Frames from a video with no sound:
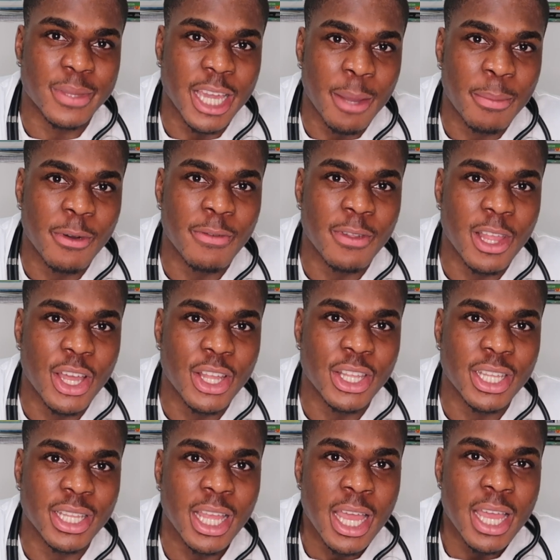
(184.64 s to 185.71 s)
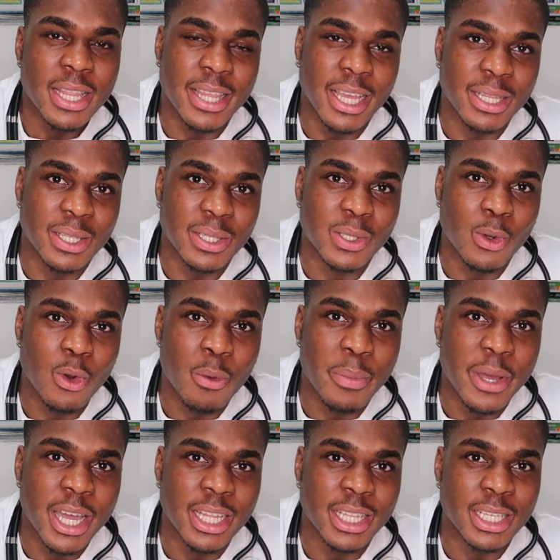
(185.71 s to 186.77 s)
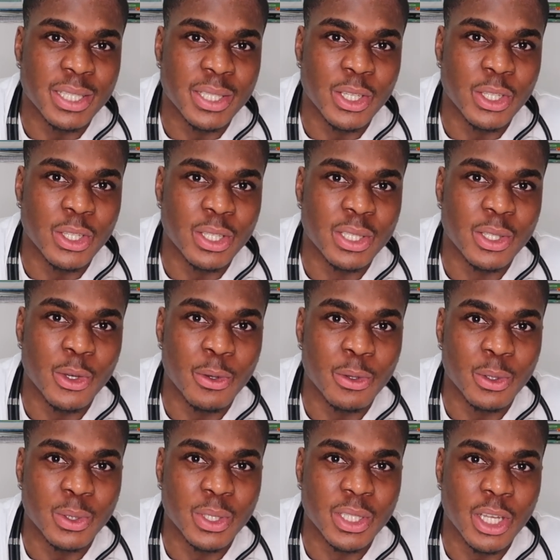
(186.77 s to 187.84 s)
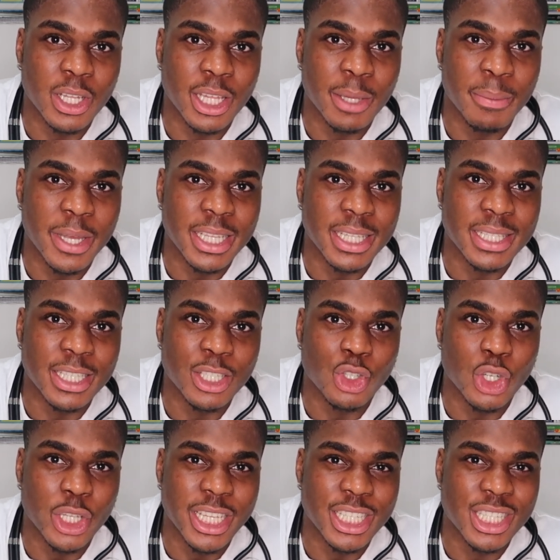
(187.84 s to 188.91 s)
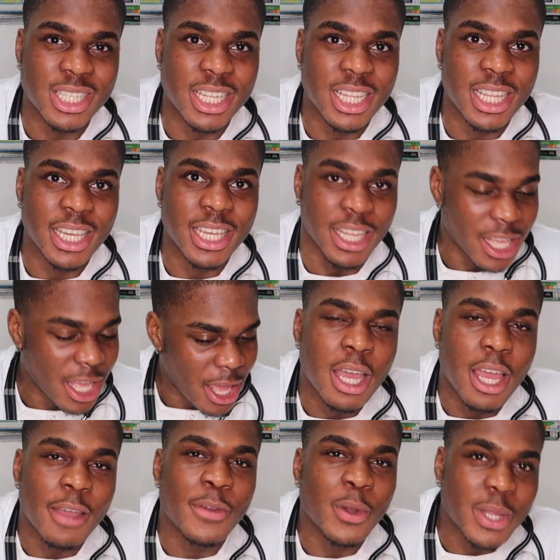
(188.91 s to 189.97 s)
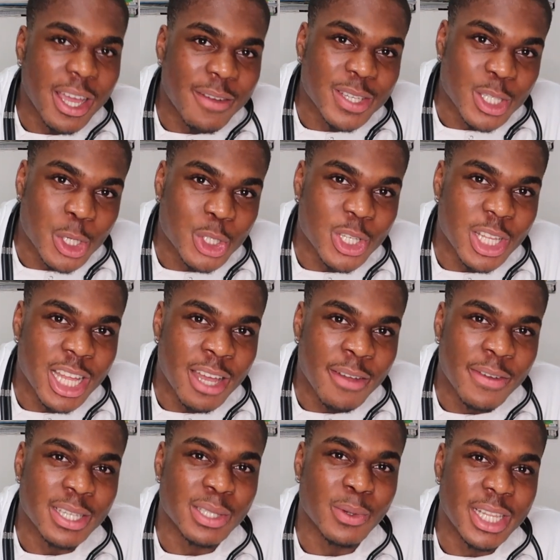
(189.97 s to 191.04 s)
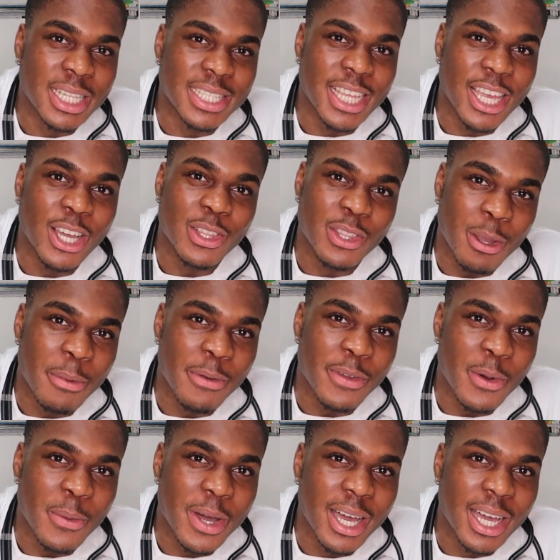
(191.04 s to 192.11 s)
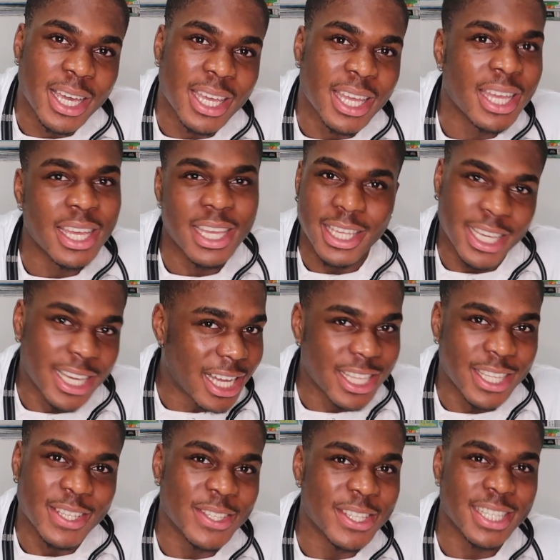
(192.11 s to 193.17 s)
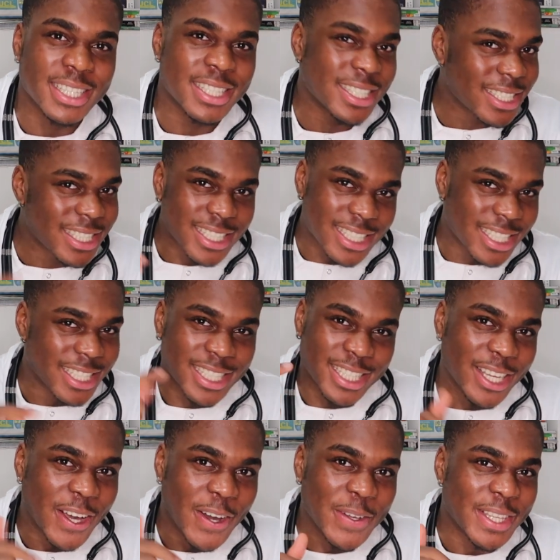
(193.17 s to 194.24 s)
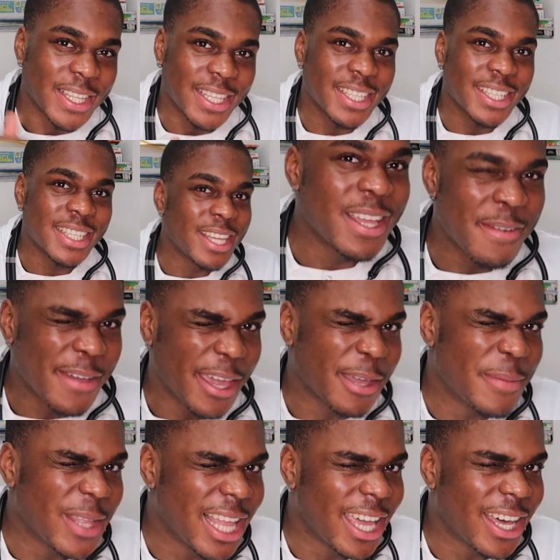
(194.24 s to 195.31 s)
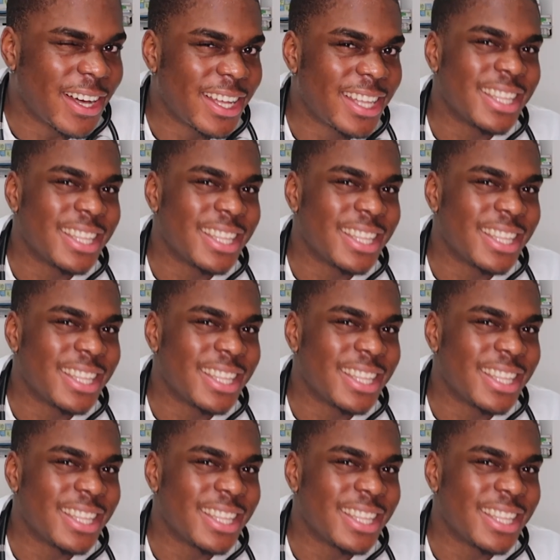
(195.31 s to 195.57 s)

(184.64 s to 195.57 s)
type of learning tend to score better than students who study medicine traditionally. If you want to have a social life as well as staying on top of your work, you gotta do this. This is the go-to. Thank me later.